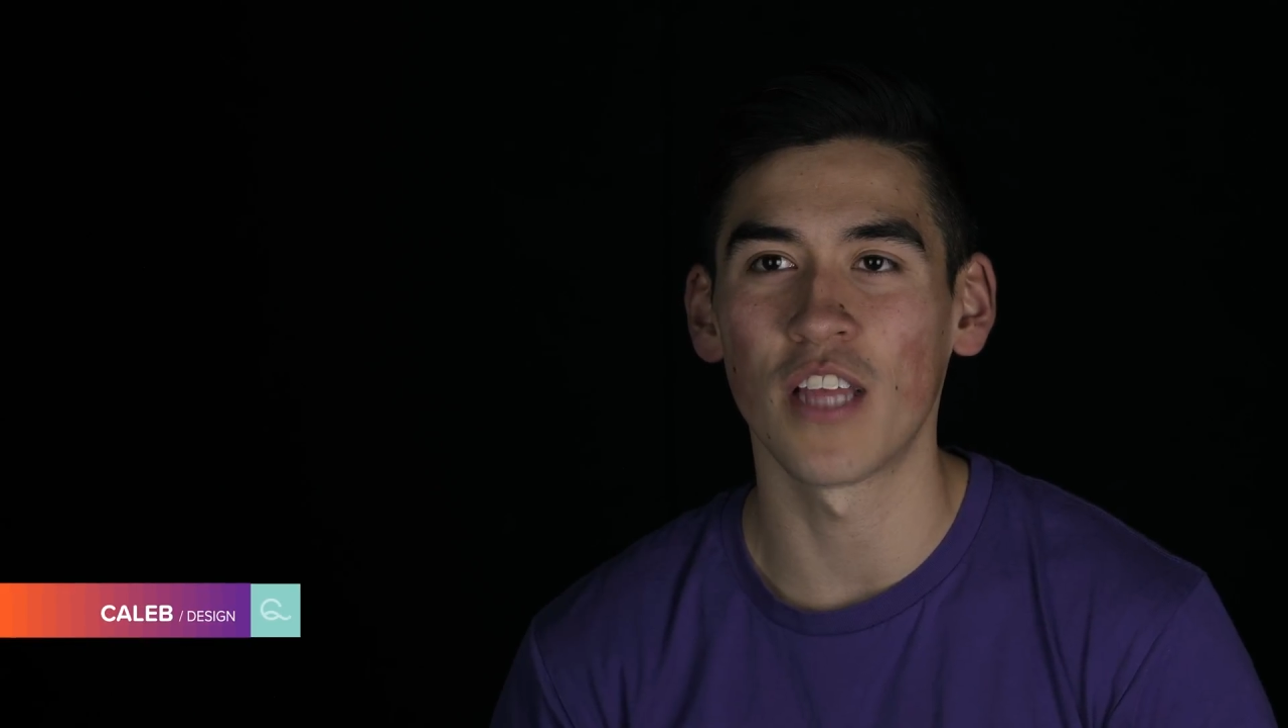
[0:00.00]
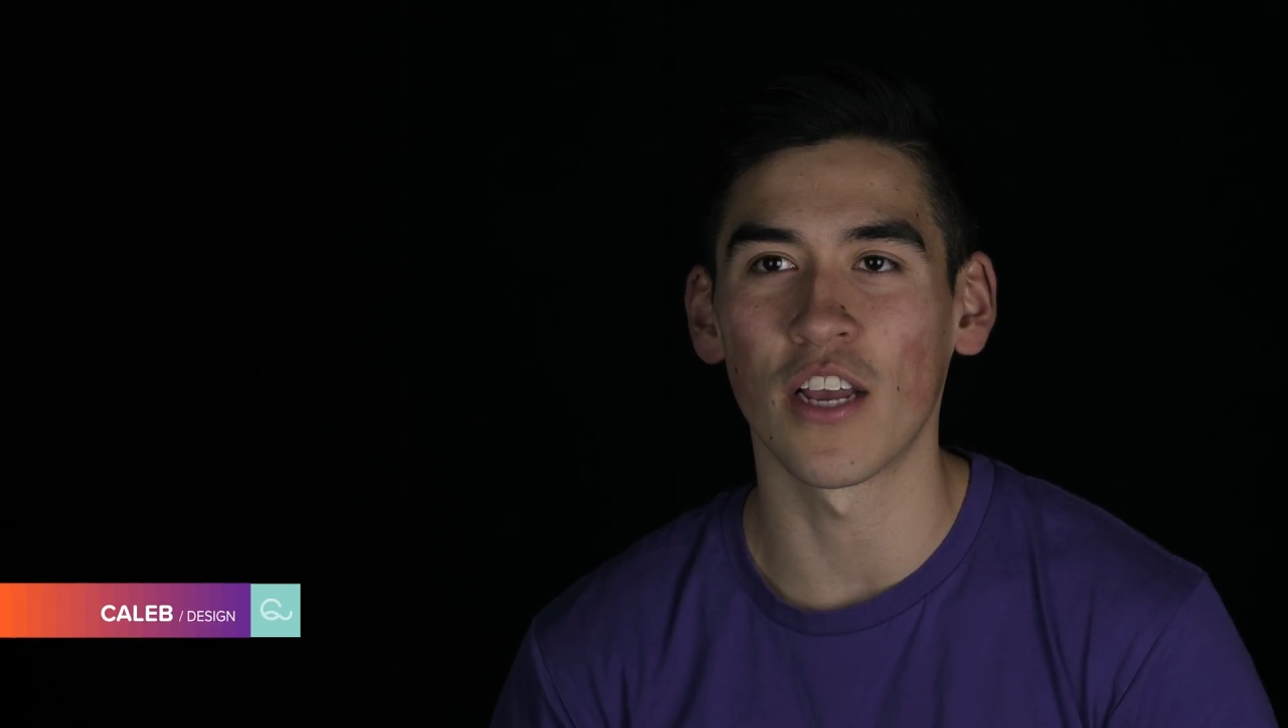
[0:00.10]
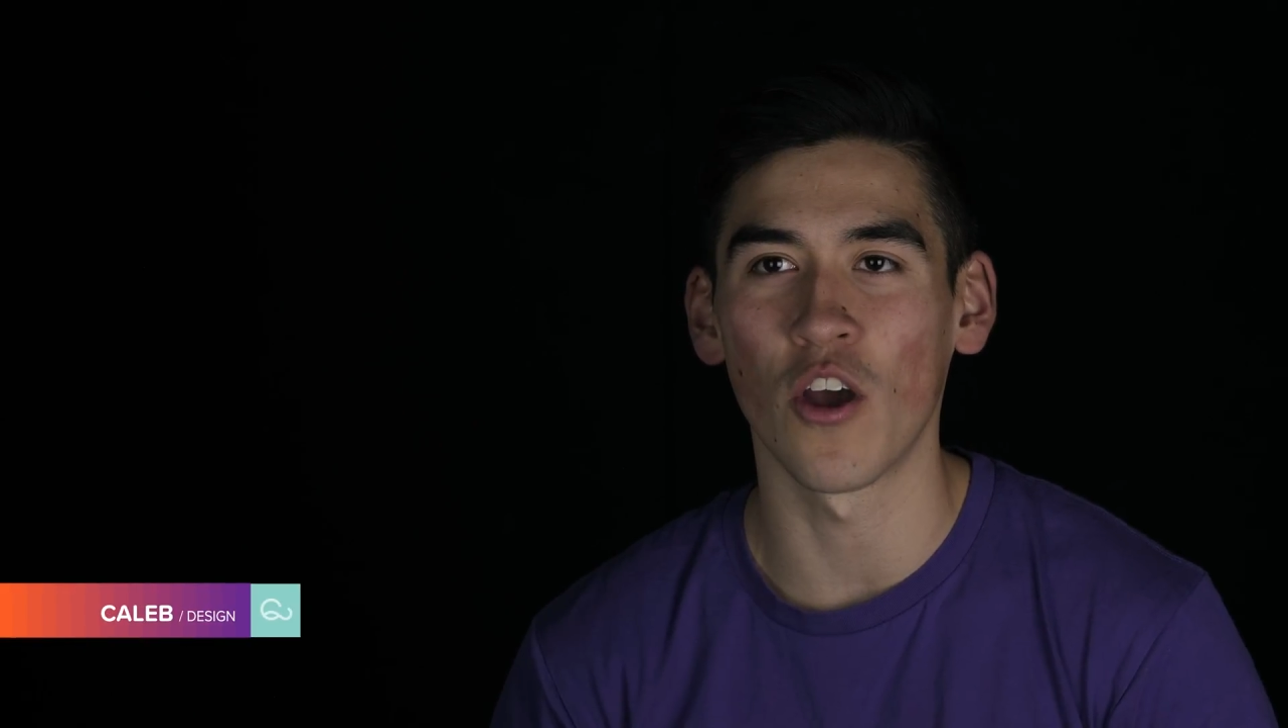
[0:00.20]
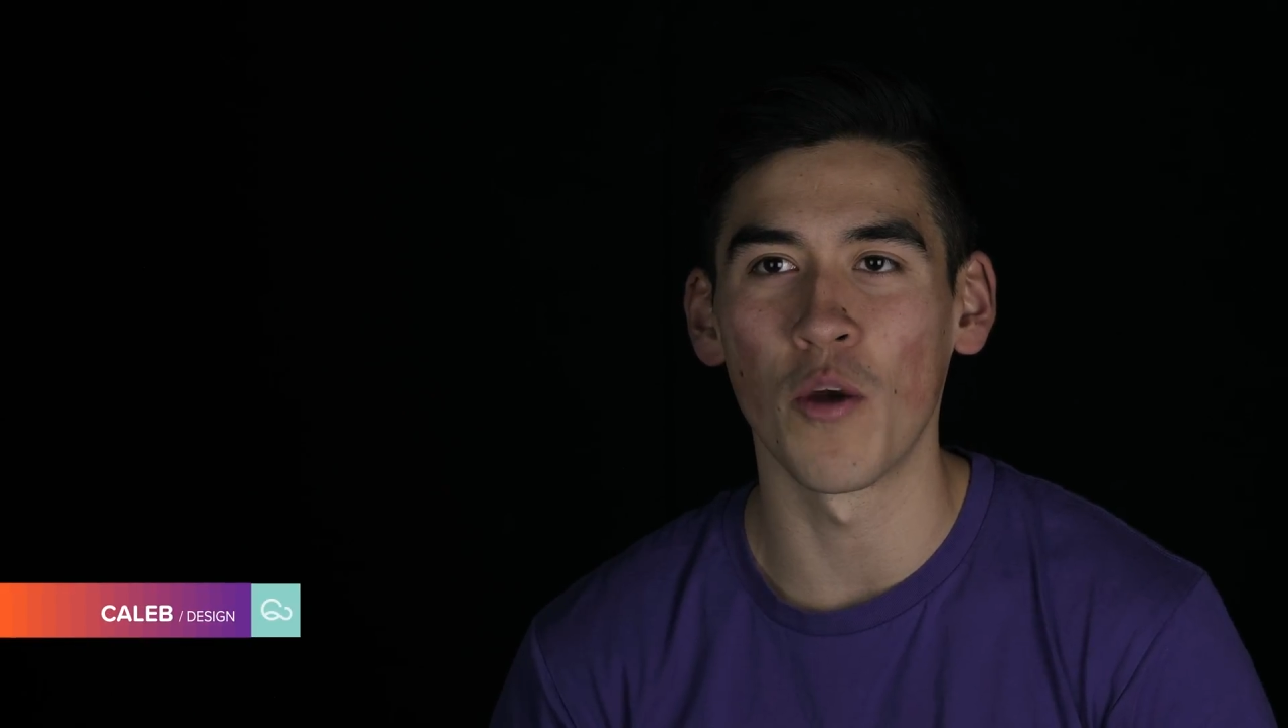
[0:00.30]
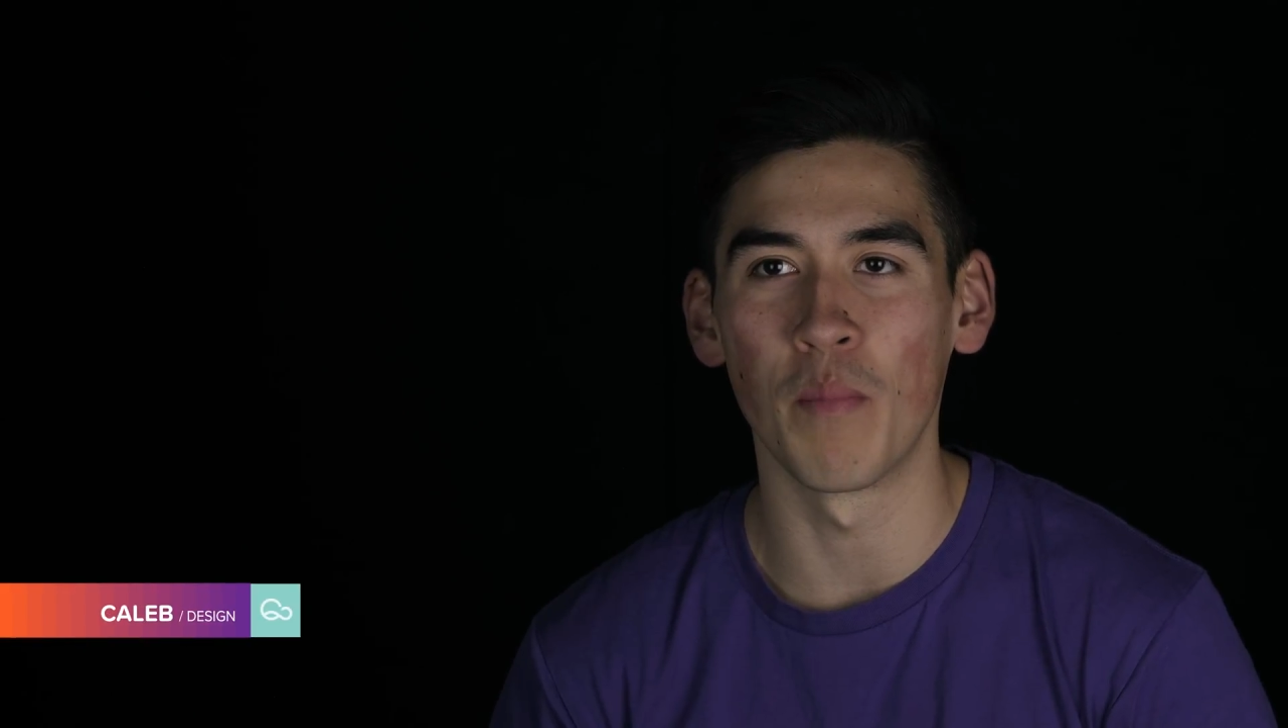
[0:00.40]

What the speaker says: that go